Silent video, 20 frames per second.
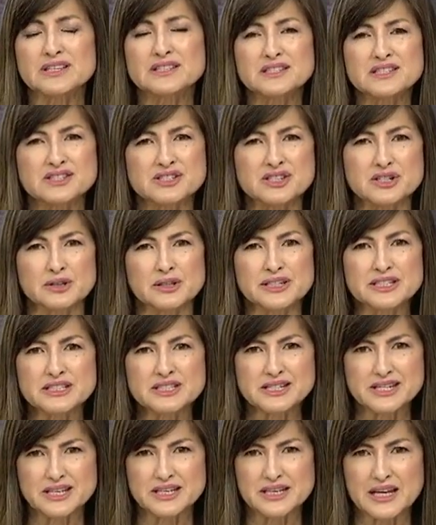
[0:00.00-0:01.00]
is still a
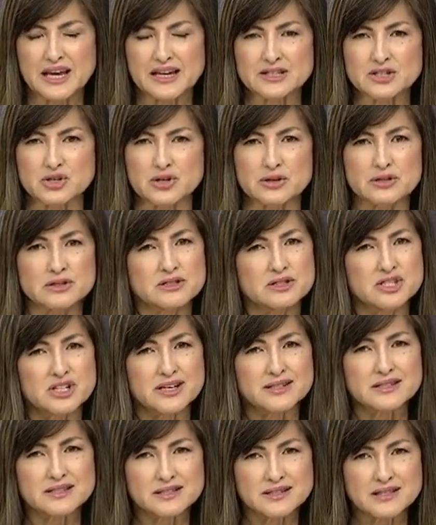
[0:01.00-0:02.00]
teenager,
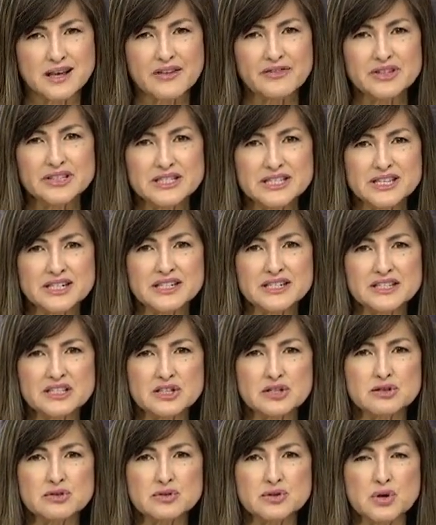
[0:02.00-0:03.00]
just 17
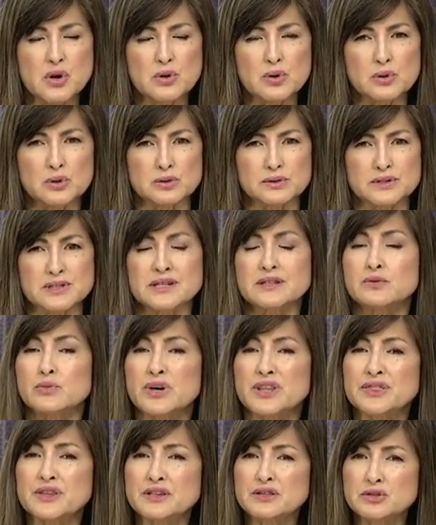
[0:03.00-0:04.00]
years old and
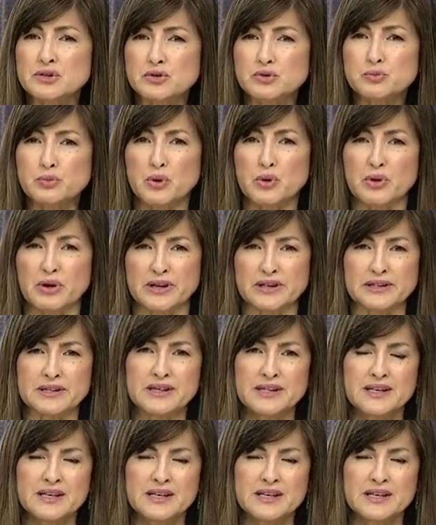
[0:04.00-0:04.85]
with a newborn.